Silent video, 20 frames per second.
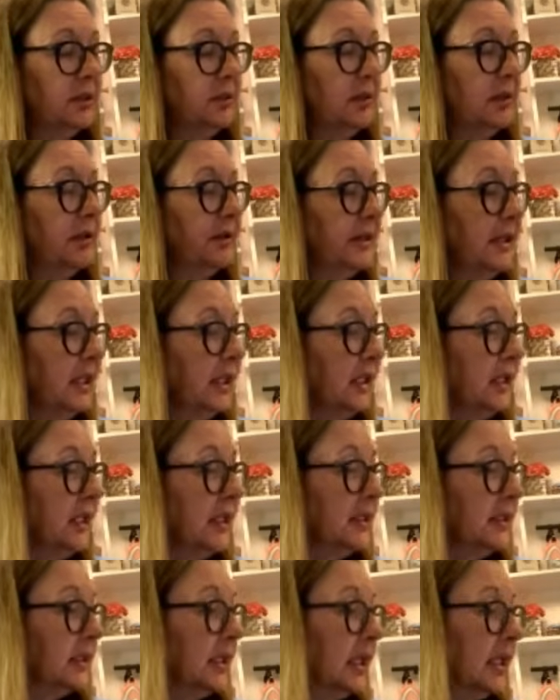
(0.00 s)
Well, yeah,
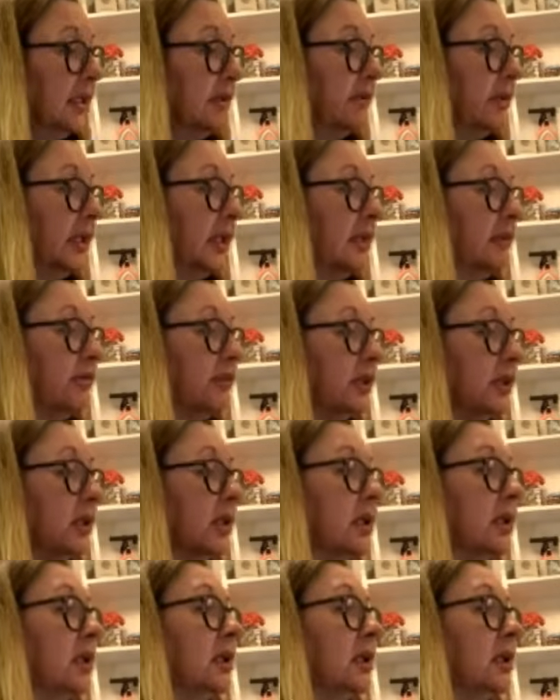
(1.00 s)
that's kind of a given.